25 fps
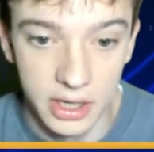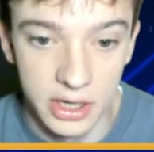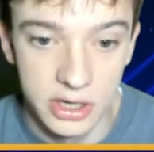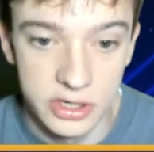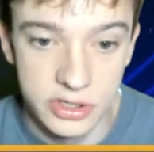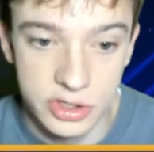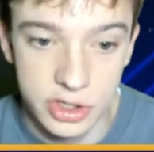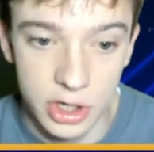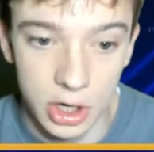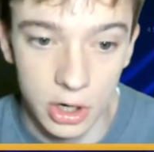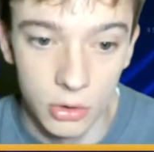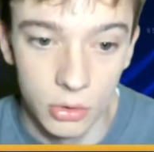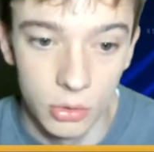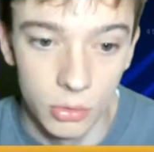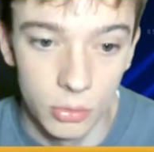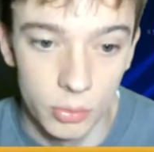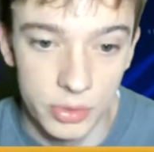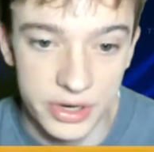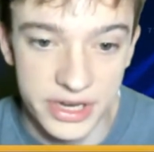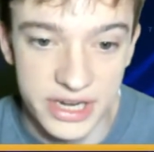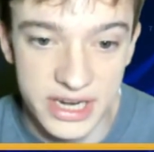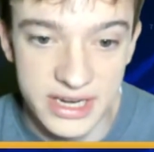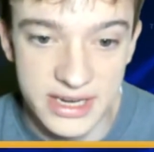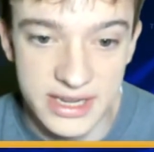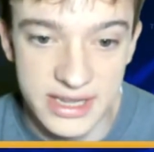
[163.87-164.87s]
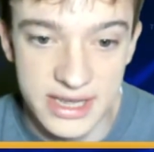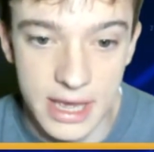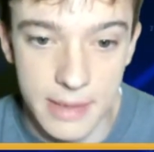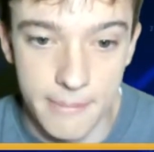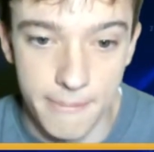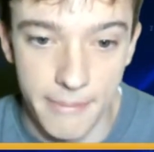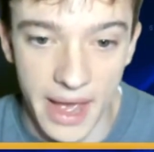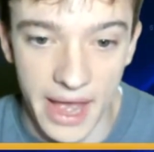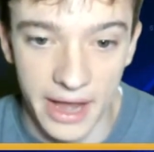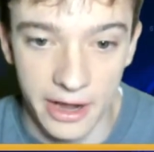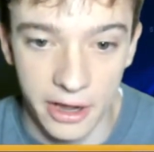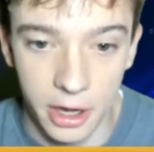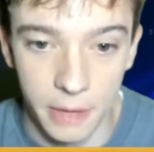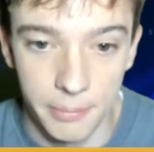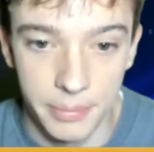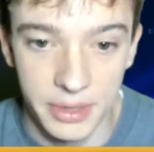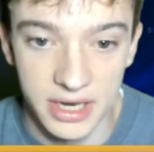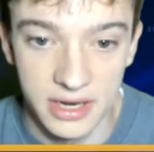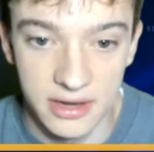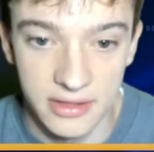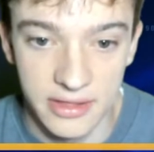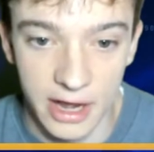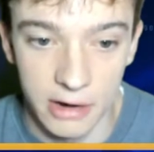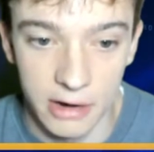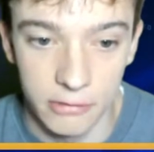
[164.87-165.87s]
so we need to get back up
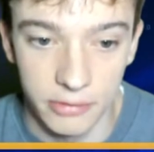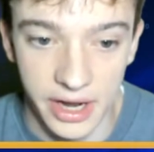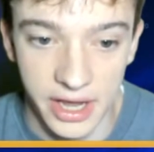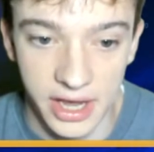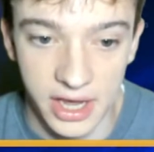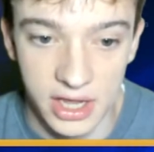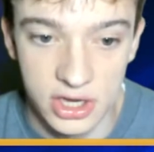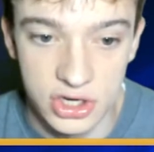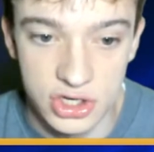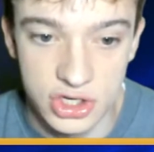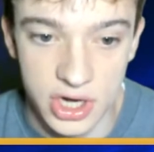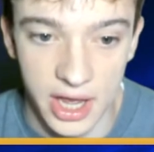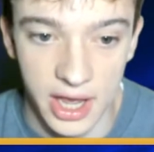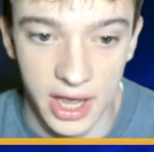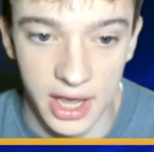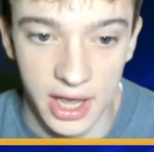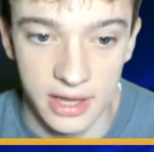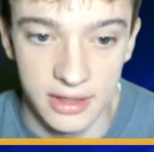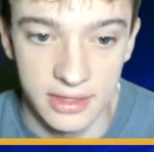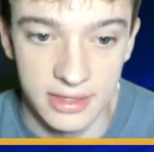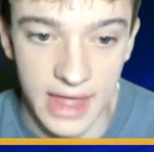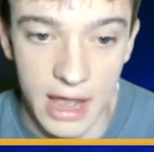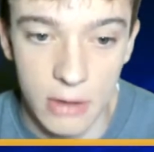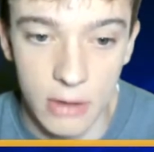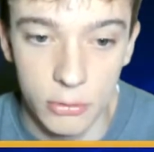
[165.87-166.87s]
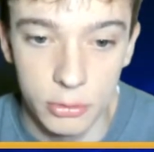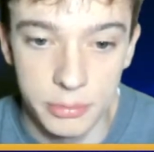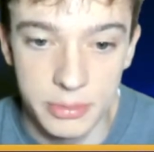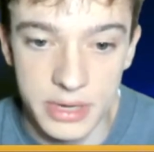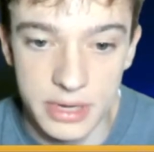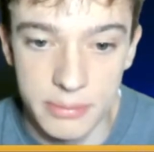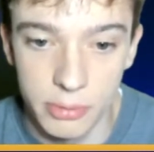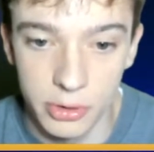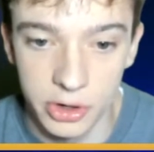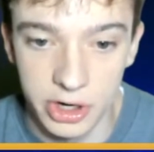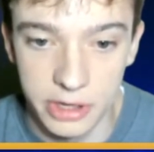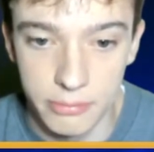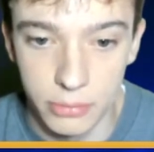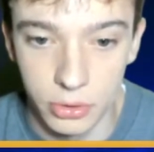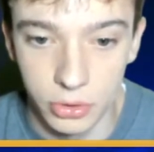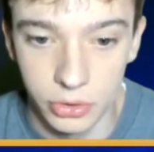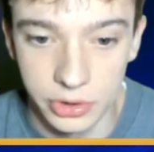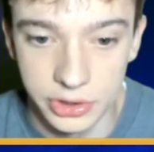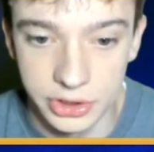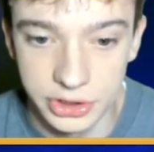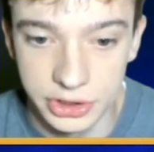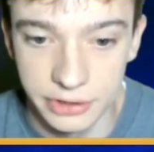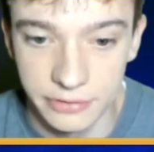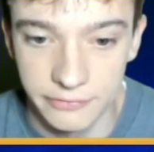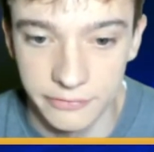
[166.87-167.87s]
into that range, and that would be pretty
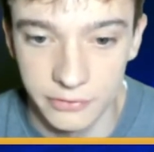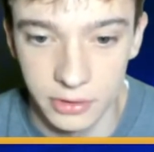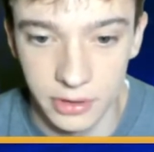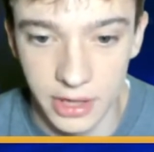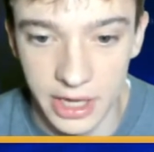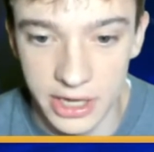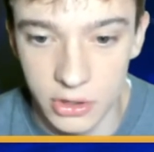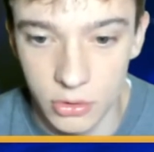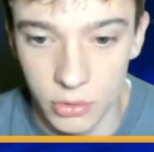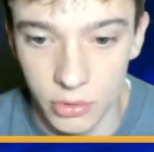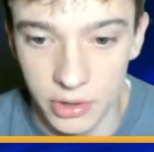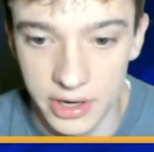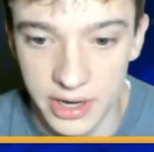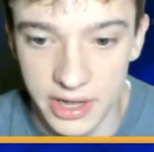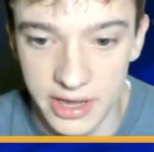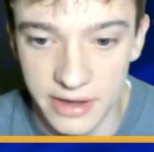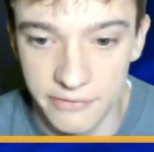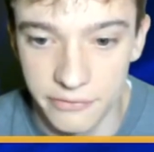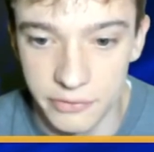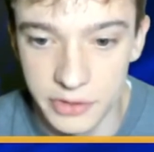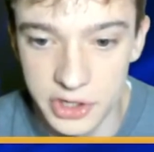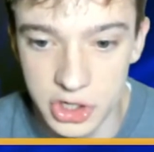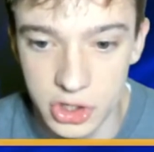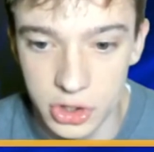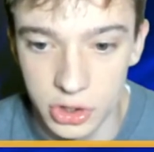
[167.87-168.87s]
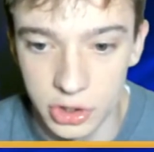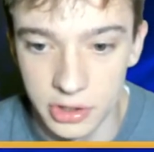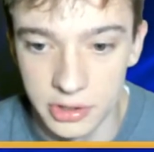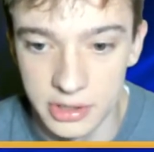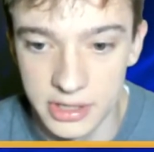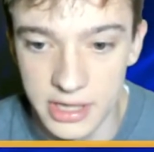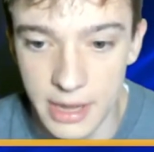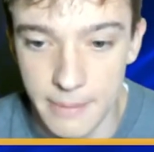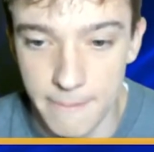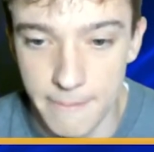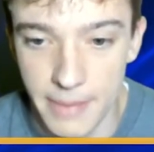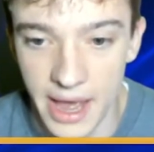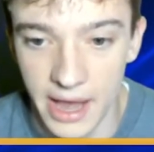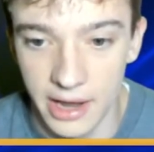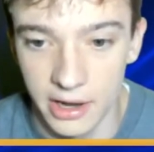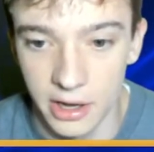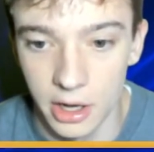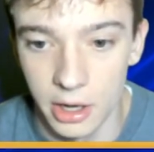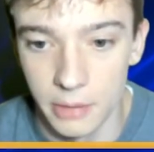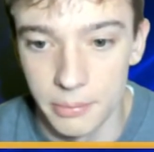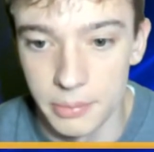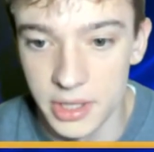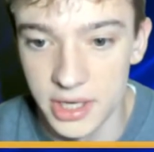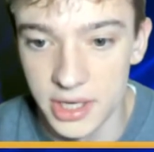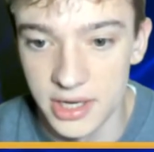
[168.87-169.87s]
bullish for Litecoin if we could get back
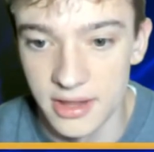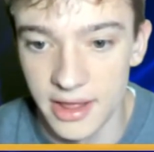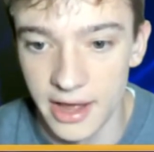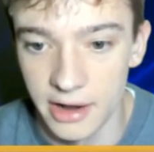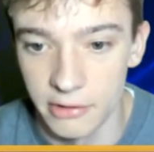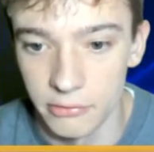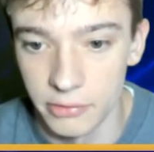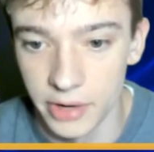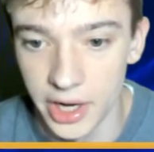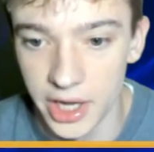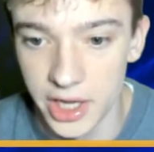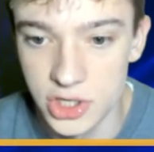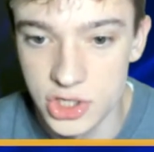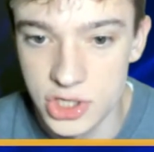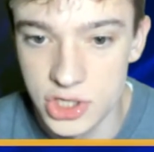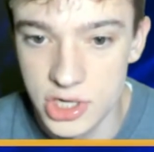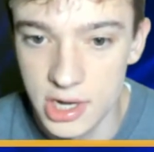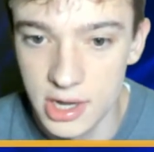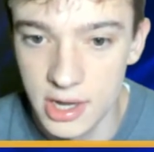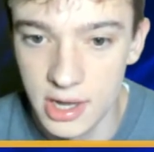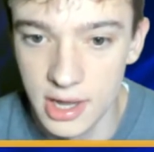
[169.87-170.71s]
up into that range.